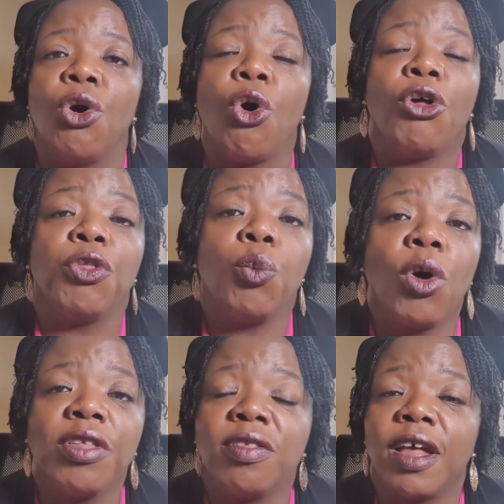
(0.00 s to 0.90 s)
or the
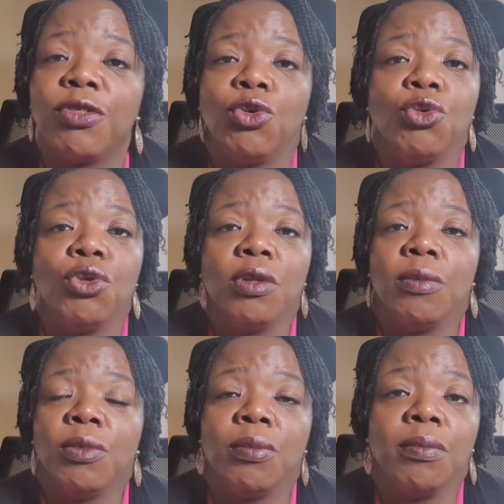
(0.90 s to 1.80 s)
ones that you
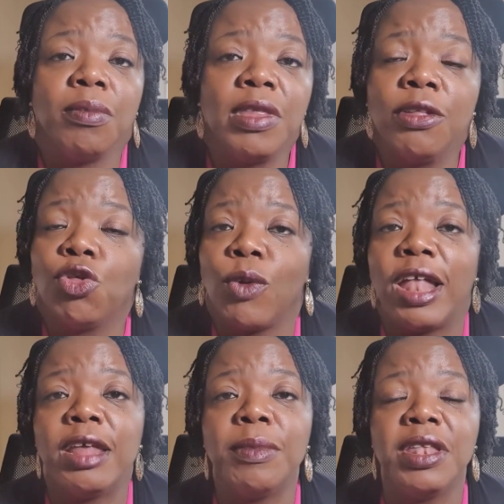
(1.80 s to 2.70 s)
need to
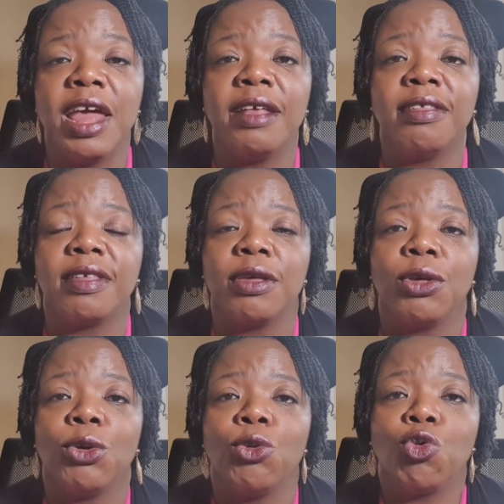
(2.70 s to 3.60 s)
eliminate
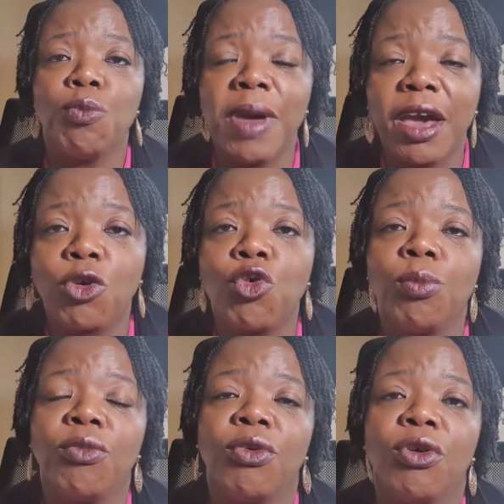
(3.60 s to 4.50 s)
to make
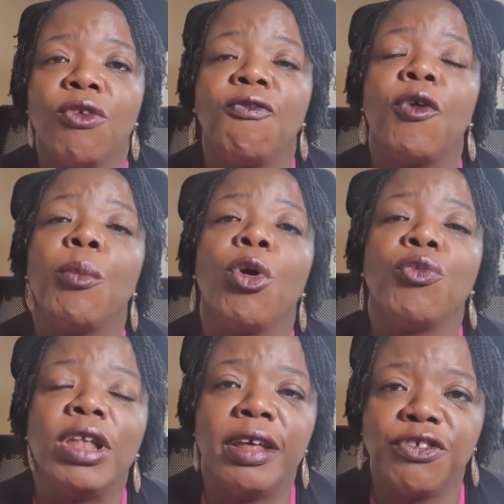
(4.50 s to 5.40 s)
room for more
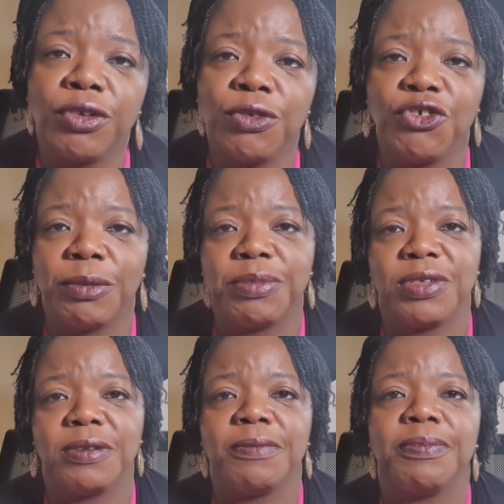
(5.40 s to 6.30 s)
relationships.